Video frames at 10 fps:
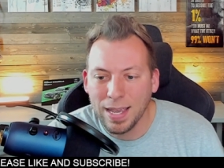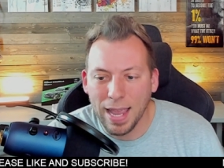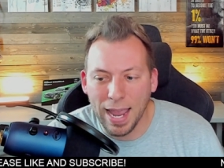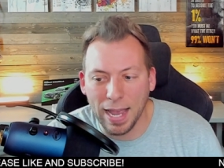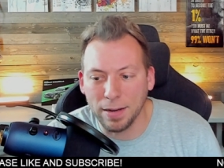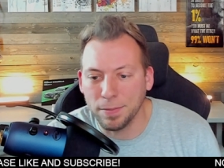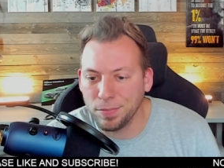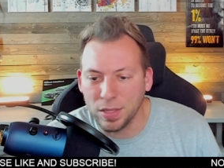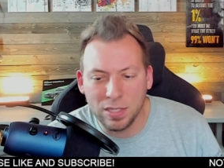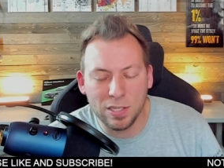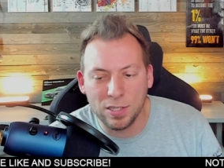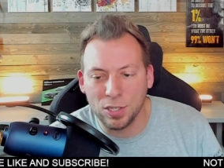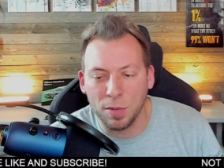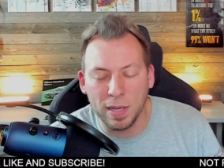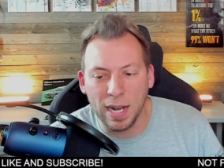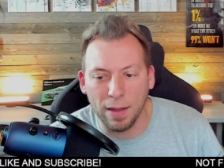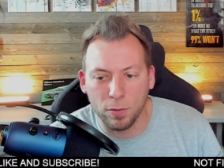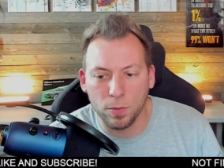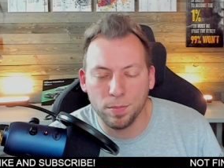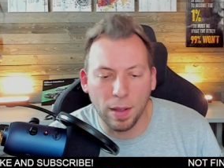And this is going to be an
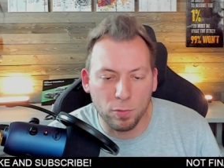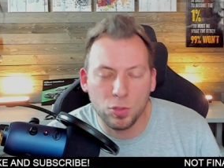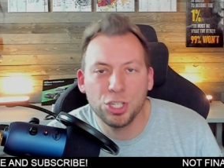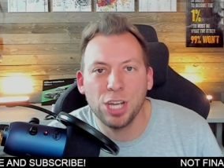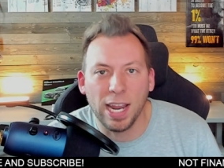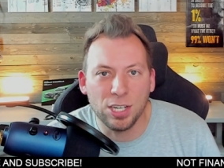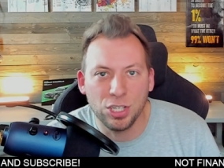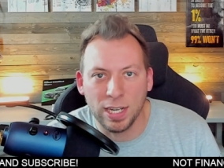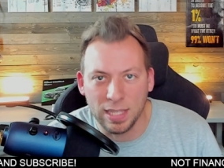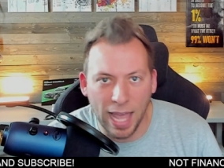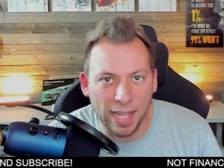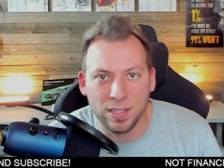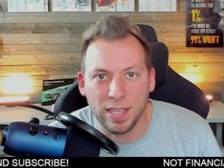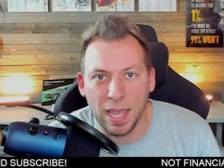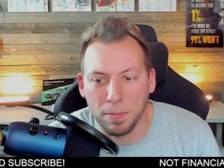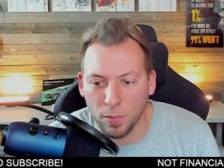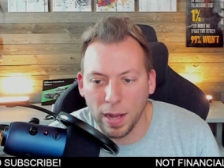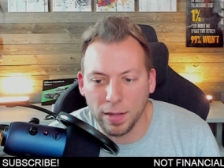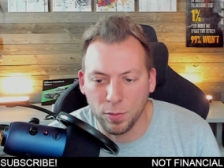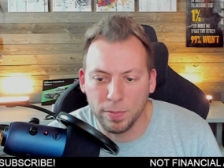ever ever changing landscape,
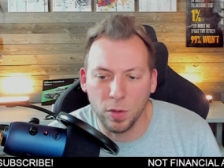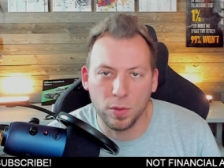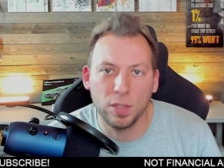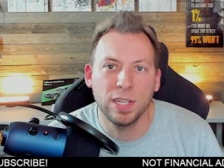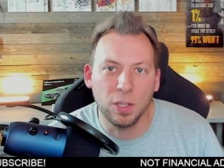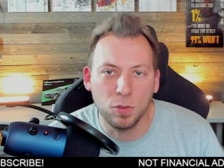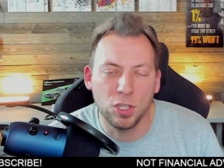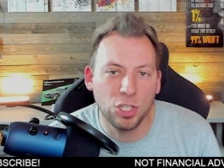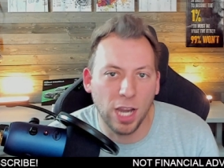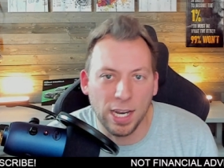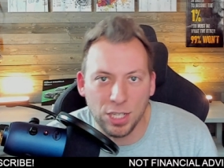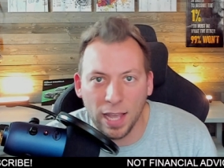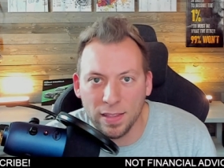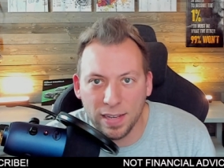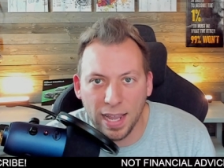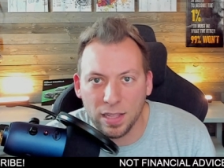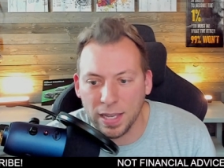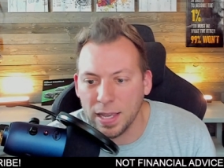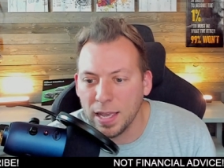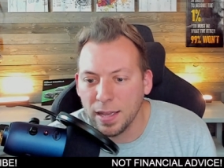right? Crypto continues to change on the
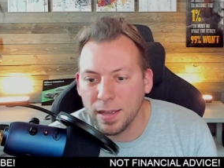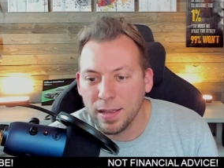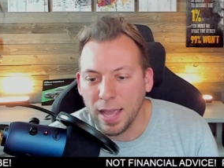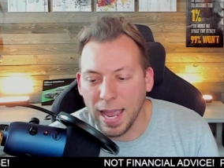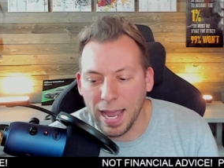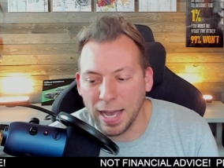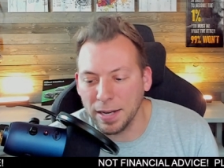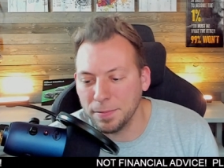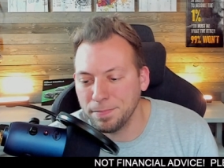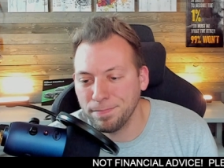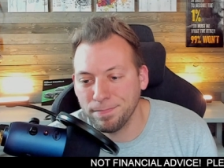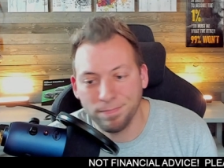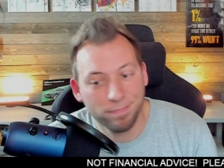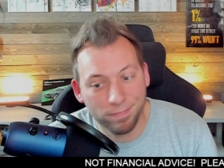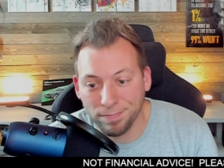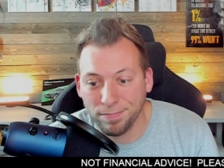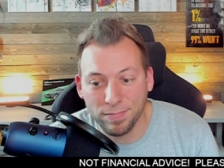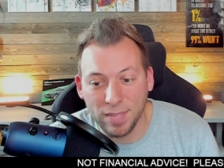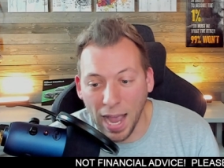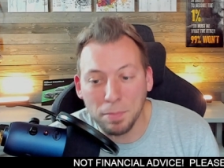daily. And
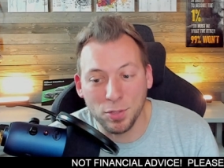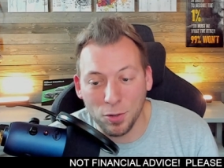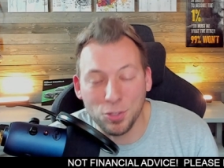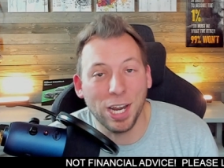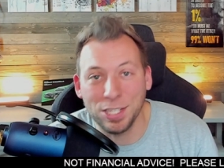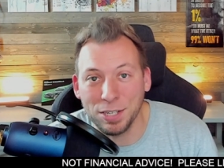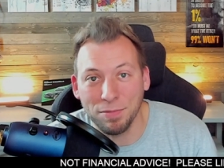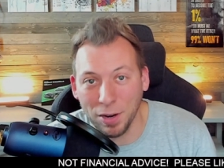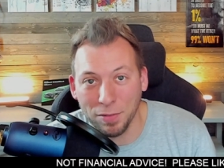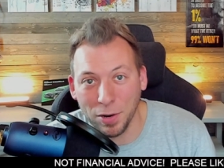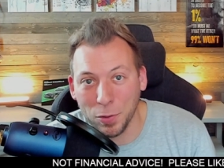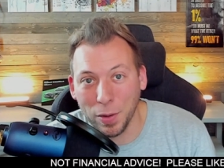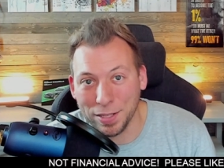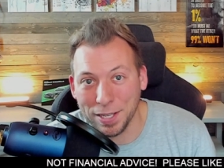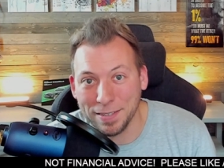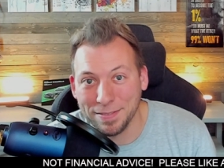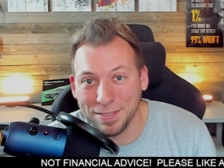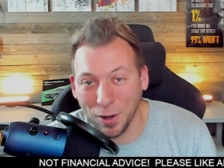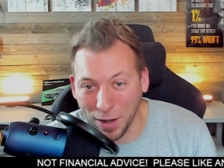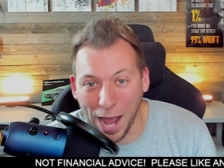times are changing very very quickly.
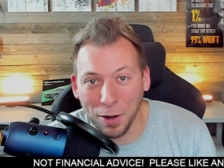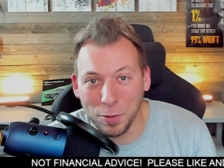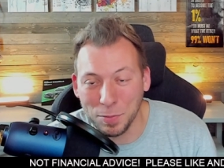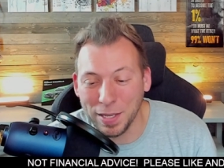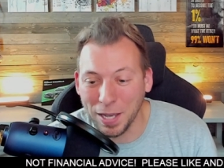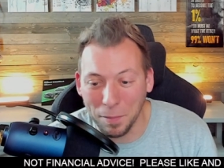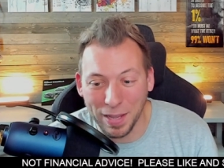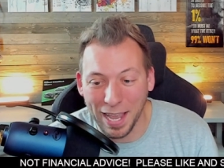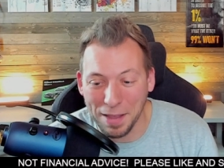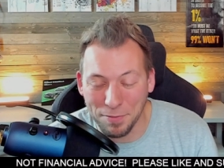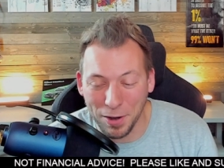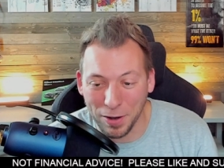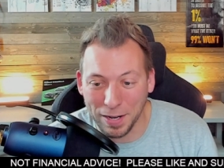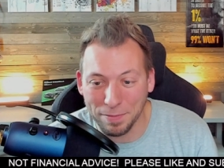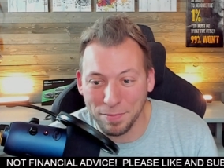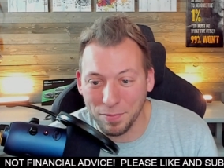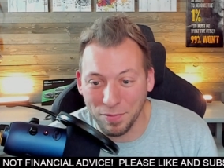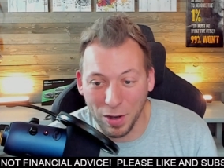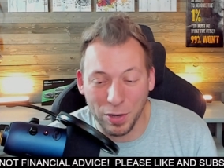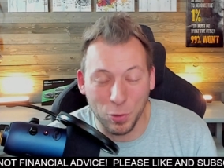Cardano is becoming a very
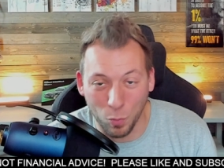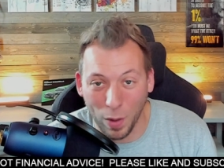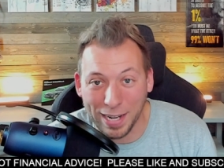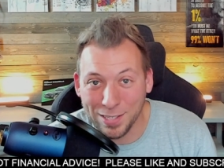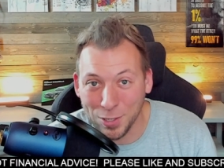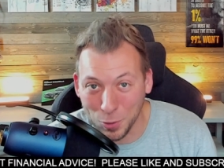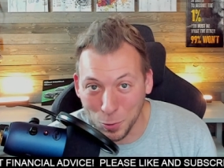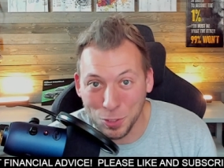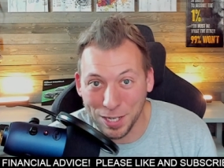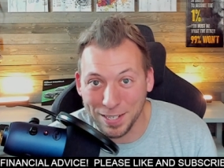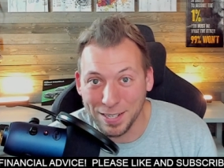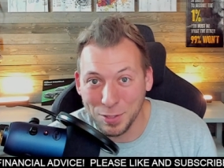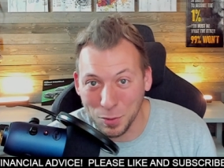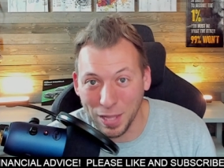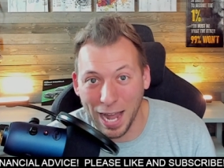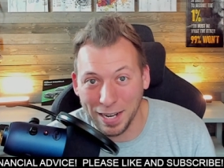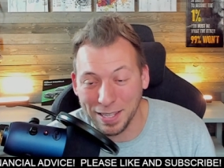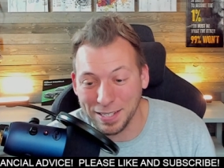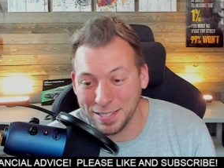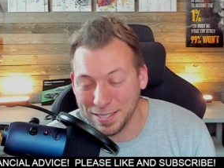very great solution to a lot of
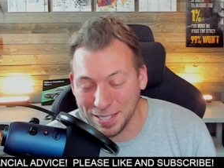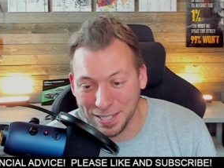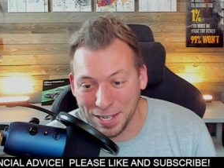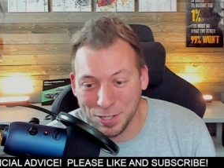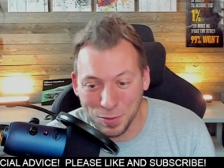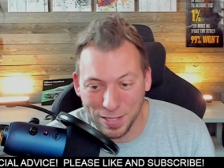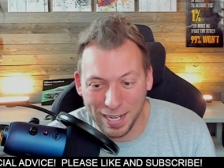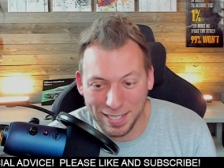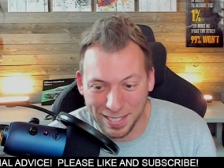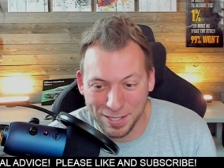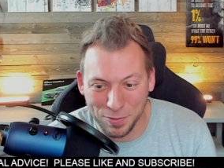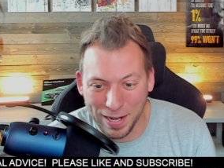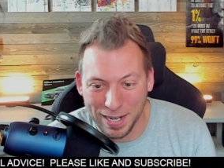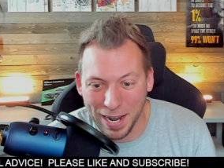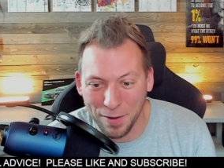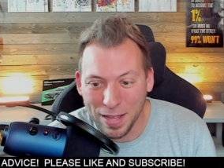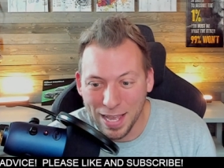these these issues that exist right now.